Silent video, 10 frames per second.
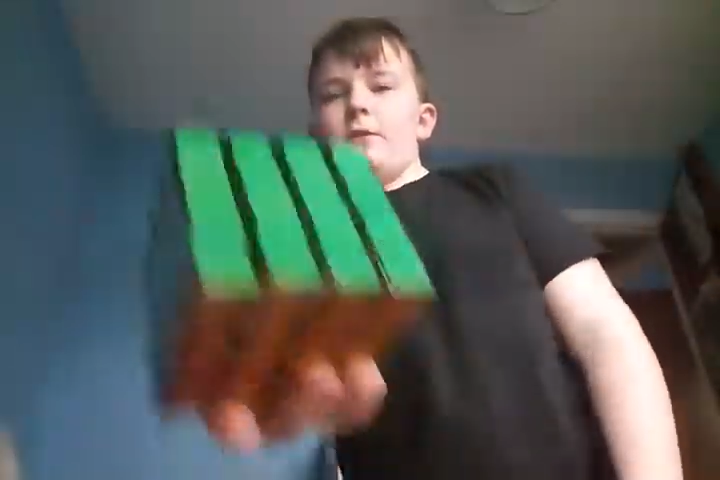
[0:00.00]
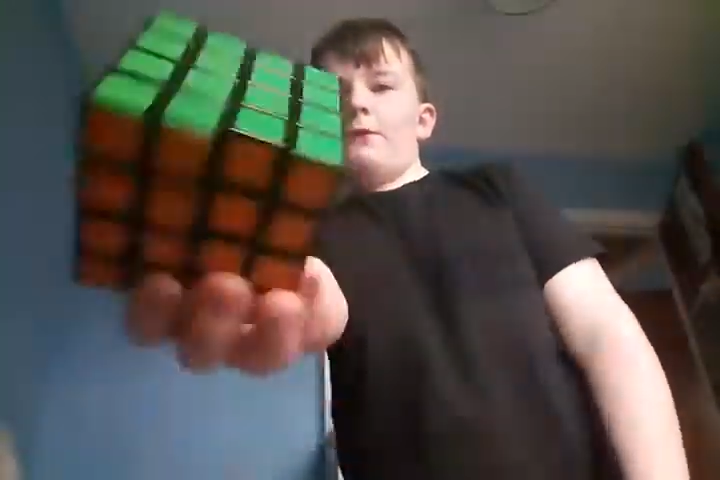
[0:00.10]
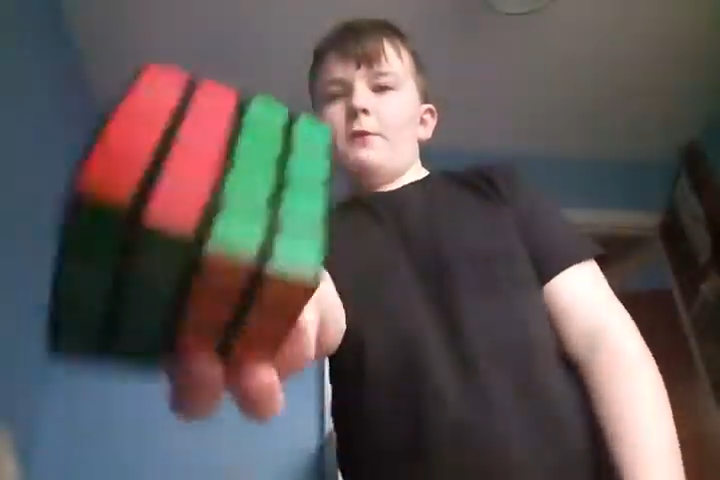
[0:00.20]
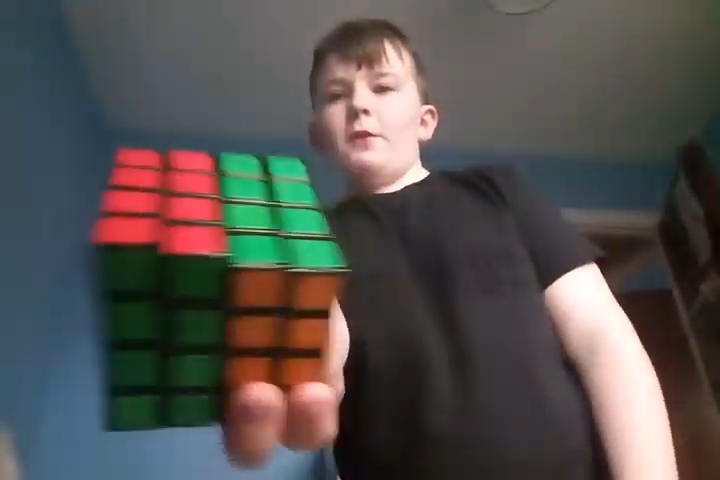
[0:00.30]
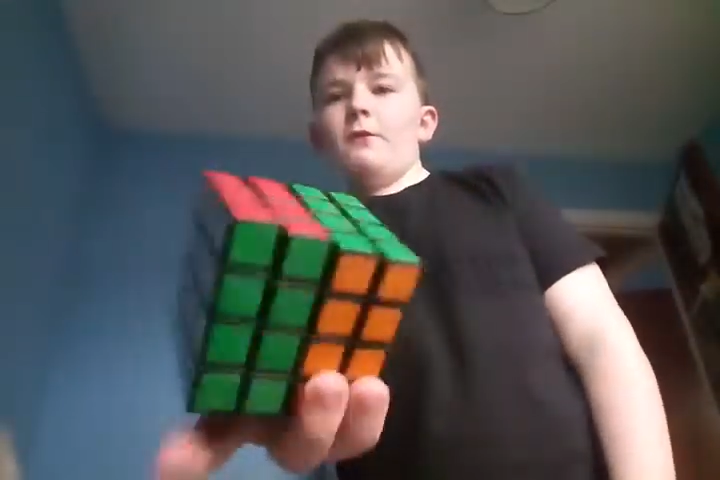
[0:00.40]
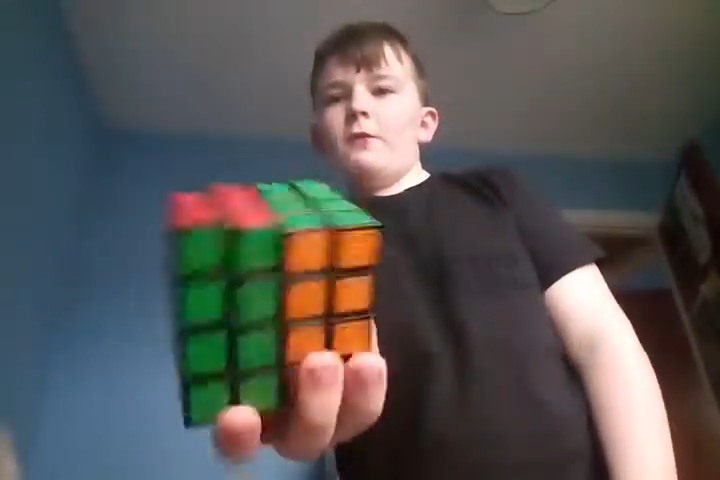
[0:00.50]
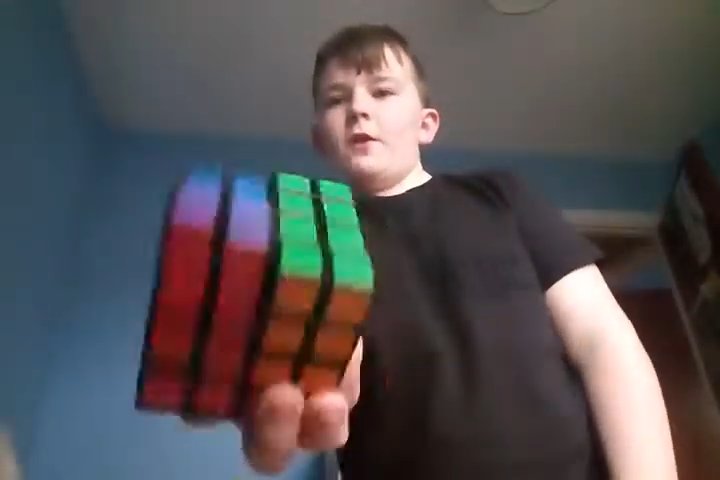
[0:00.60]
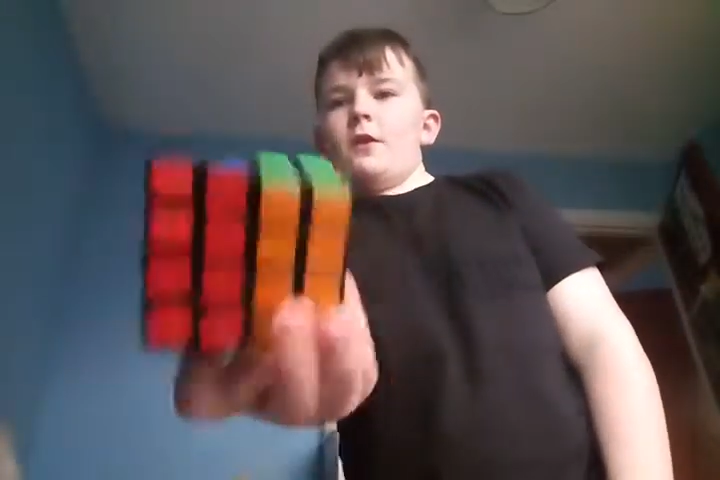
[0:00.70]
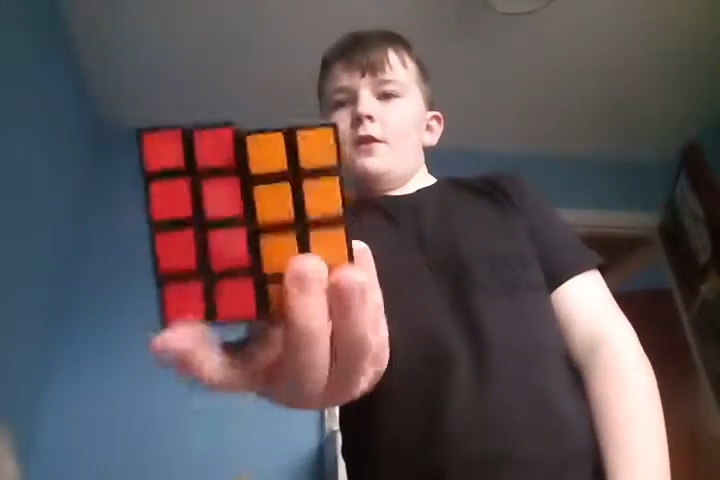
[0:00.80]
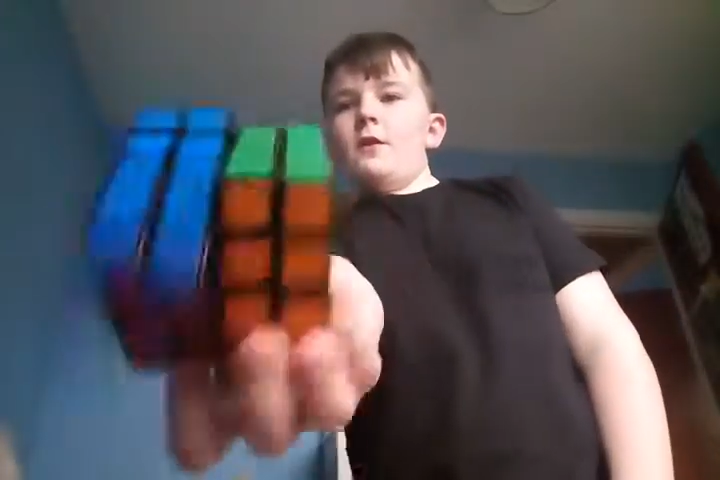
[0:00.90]
4x4,
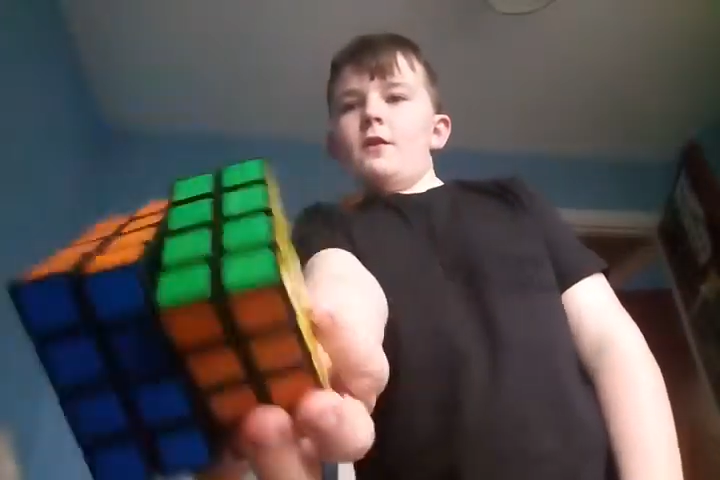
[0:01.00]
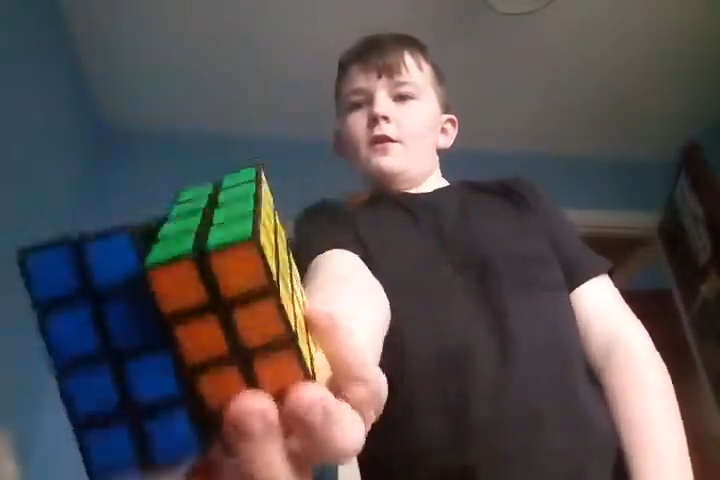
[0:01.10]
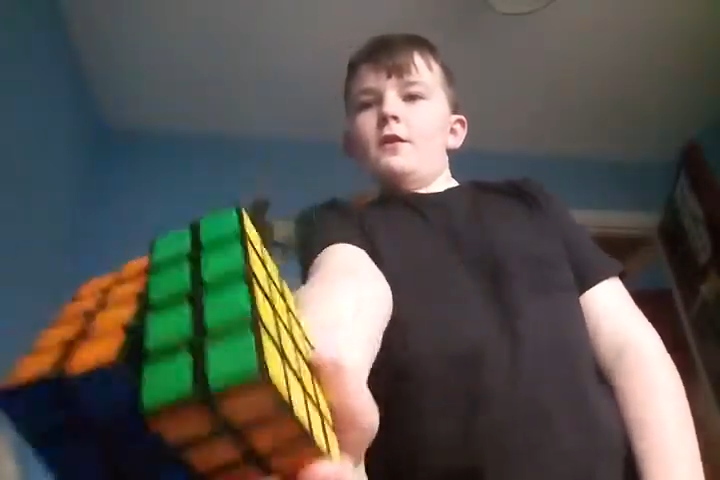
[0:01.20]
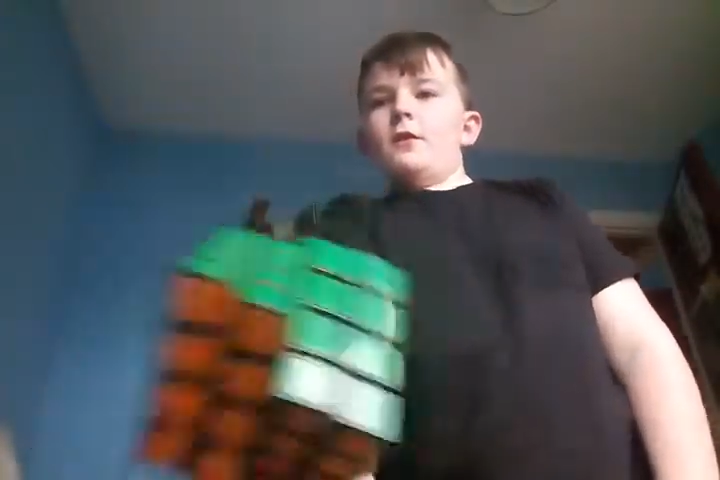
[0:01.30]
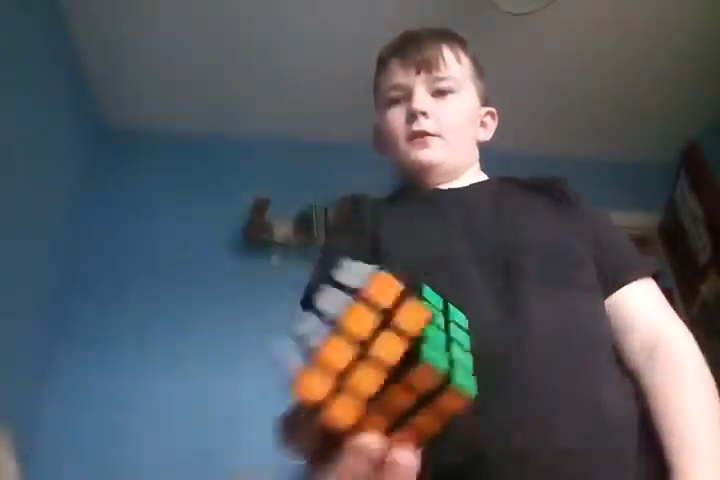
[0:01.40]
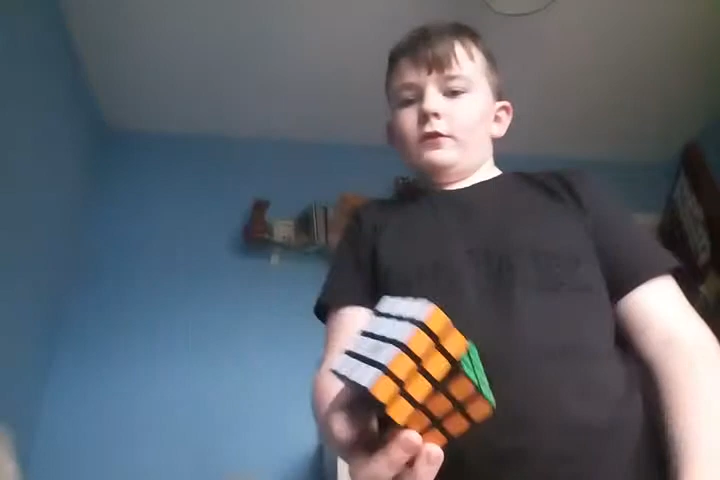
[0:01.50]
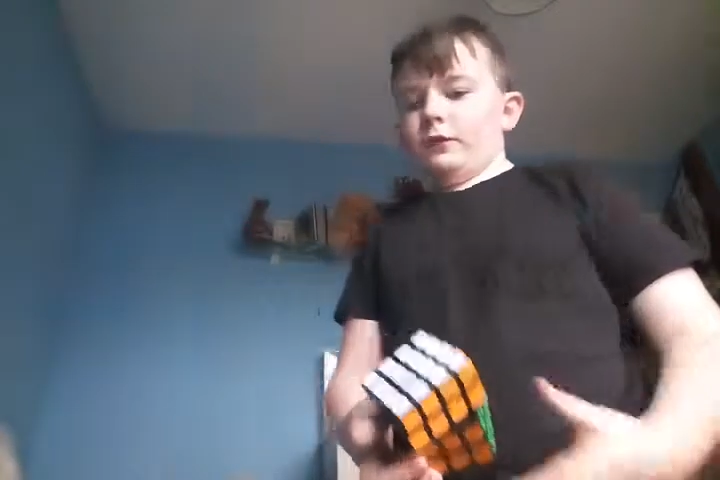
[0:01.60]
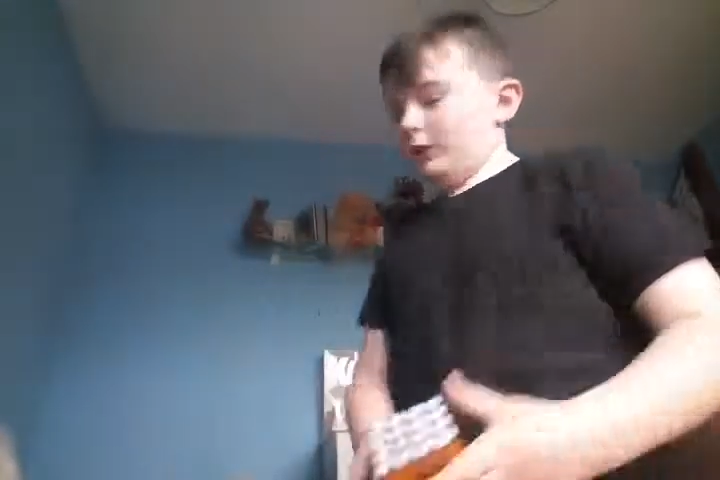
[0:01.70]
just